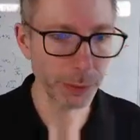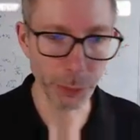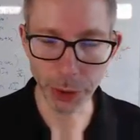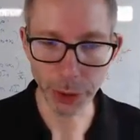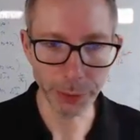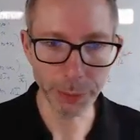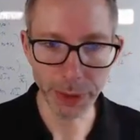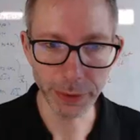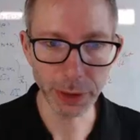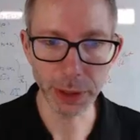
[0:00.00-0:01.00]
where
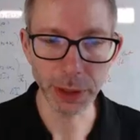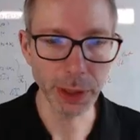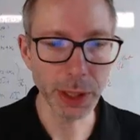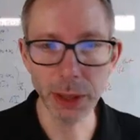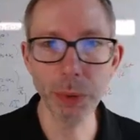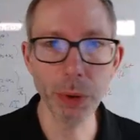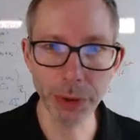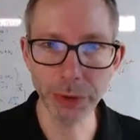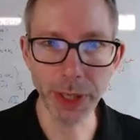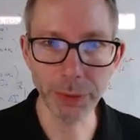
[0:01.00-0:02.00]
basically
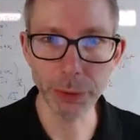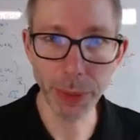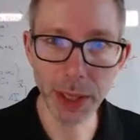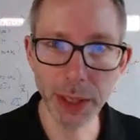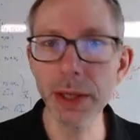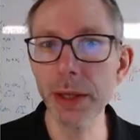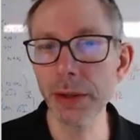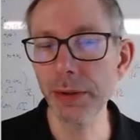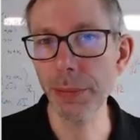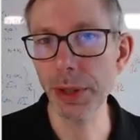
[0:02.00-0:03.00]
importers have to pay
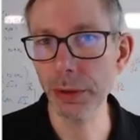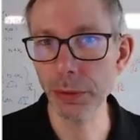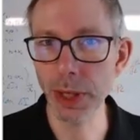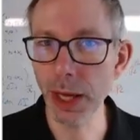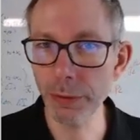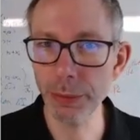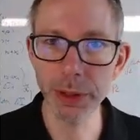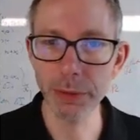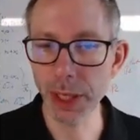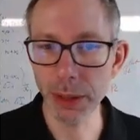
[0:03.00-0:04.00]
something to the government
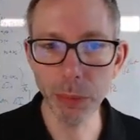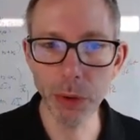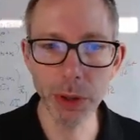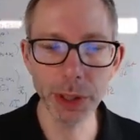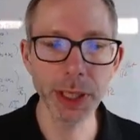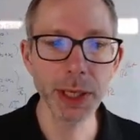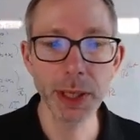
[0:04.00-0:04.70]
if they import.